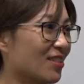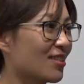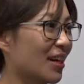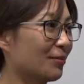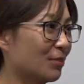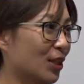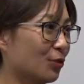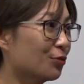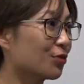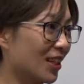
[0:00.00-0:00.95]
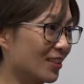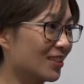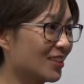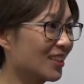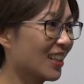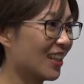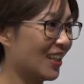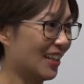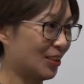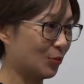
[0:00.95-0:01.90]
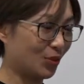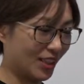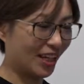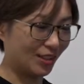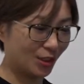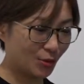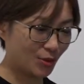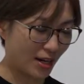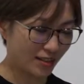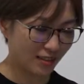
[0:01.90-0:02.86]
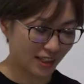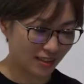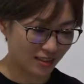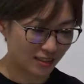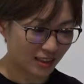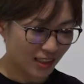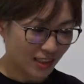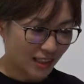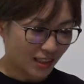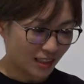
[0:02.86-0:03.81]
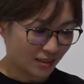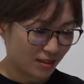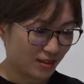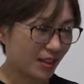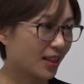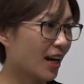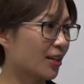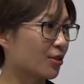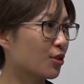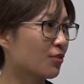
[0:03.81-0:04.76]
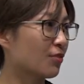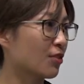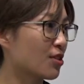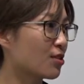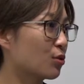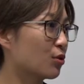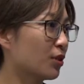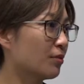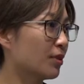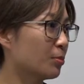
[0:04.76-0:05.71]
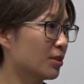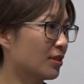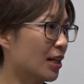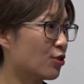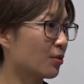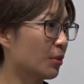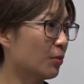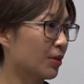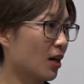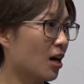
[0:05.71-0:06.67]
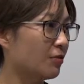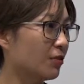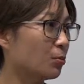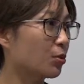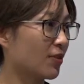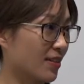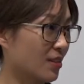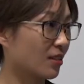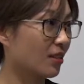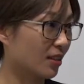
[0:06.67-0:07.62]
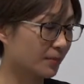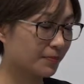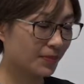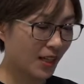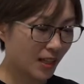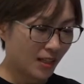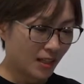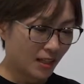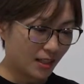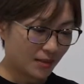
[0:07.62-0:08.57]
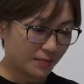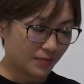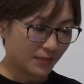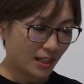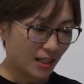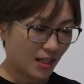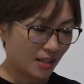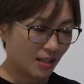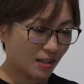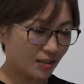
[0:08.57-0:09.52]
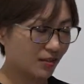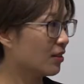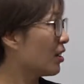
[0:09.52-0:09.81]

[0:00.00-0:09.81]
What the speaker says: some new friends, and we can know each other later. Today, I'm first doing the presentation on behalf of Professor Geng. He